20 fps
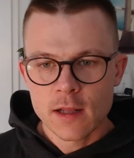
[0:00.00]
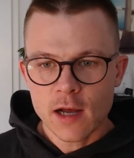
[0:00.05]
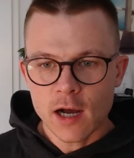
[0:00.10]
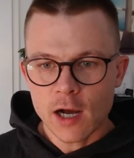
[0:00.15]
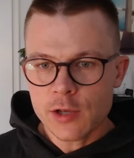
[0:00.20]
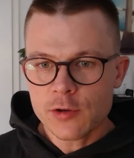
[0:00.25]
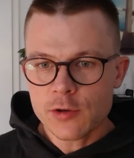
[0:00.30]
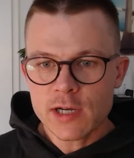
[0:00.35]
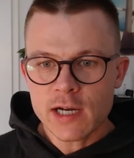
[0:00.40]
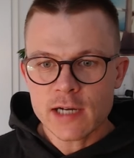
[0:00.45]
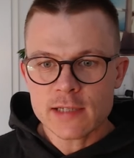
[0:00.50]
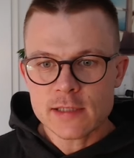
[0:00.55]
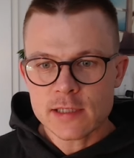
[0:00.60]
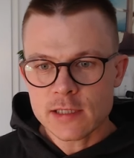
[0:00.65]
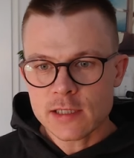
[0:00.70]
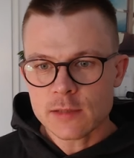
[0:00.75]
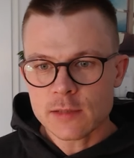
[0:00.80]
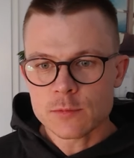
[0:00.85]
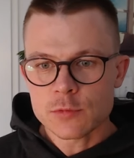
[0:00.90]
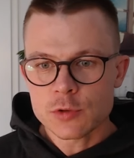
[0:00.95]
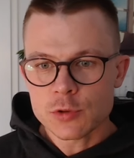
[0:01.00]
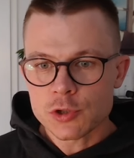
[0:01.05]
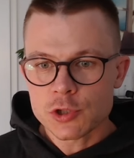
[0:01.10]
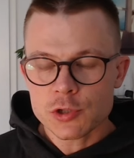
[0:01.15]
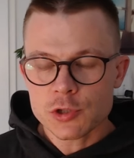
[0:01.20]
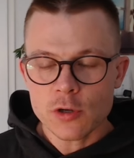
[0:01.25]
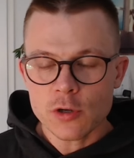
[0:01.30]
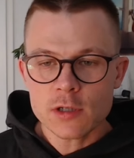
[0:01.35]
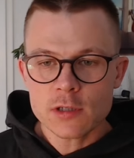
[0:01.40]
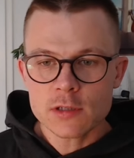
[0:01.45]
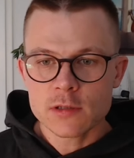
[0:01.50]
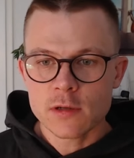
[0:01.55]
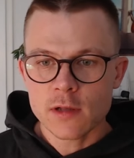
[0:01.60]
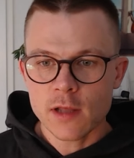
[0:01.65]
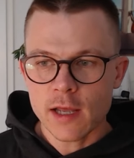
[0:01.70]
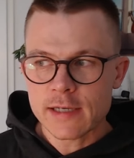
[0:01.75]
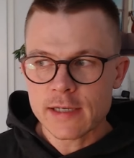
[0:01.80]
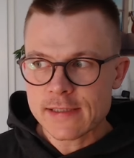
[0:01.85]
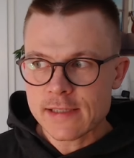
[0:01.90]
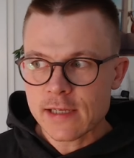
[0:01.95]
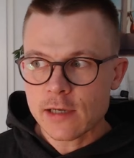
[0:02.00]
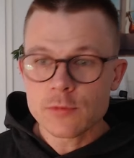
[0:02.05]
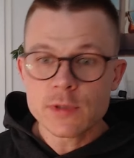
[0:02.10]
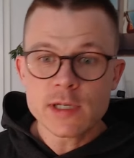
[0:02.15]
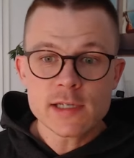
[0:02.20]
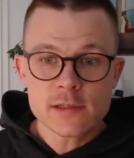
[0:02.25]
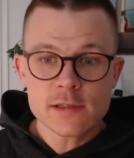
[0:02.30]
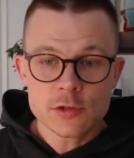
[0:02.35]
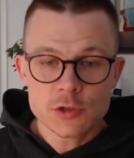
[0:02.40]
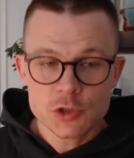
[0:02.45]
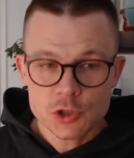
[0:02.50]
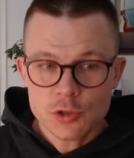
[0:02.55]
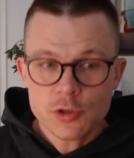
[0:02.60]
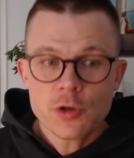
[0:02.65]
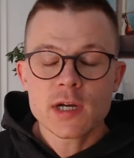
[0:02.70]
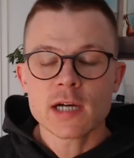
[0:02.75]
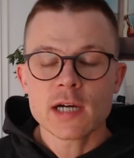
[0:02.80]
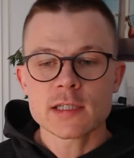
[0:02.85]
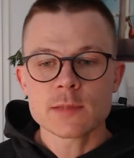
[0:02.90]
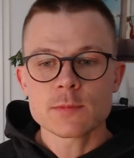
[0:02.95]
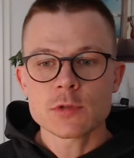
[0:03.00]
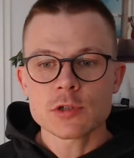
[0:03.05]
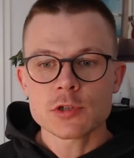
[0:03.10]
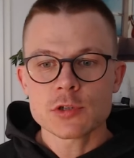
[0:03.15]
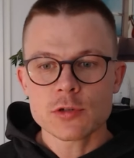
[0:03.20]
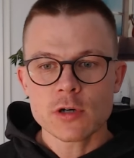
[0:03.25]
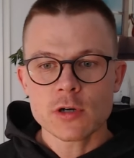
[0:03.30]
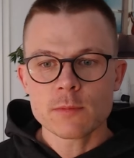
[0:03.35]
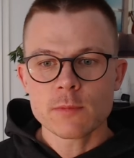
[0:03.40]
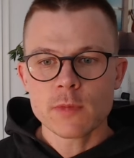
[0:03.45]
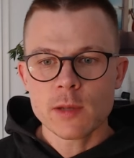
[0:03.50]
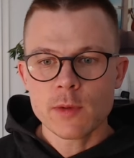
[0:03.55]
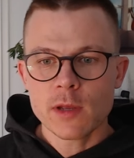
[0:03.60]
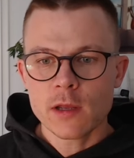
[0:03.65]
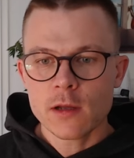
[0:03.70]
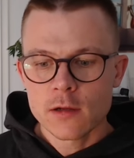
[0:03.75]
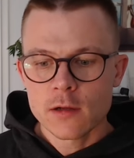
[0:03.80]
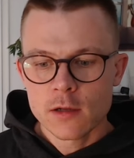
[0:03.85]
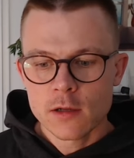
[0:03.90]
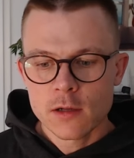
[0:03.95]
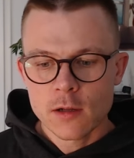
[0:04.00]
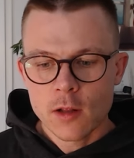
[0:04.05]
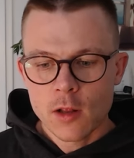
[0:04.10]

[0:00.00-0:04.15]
Are you cutting them too short? And is there a reason? Should you cut them too short maybe?